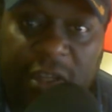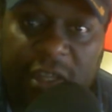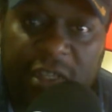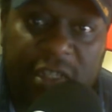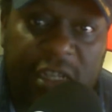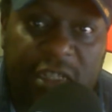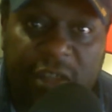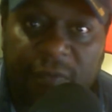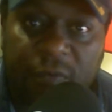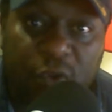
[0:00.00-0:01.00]
EZs,
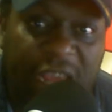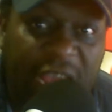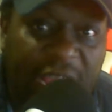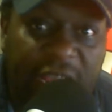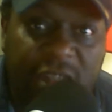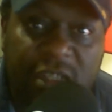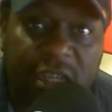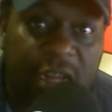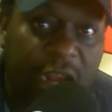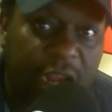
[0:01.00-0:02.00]
1040As,
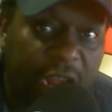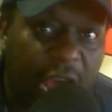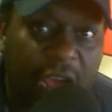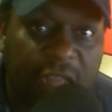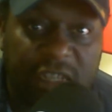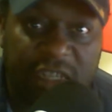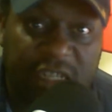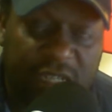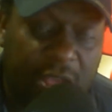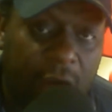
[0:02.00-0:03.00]
1099s,
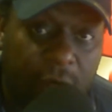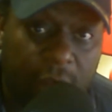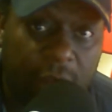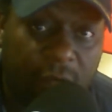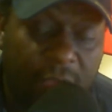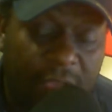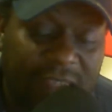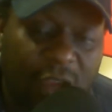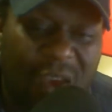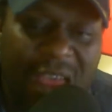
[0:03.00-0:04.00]
etc., right?
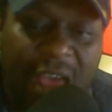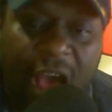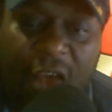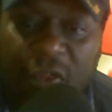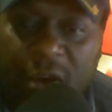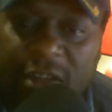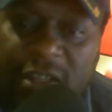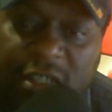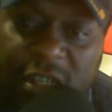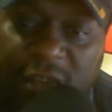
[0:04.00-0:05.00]
So I thought
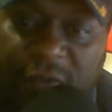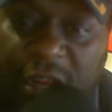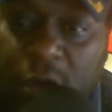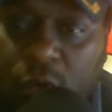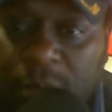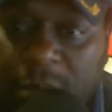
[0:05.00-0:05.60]
this video would be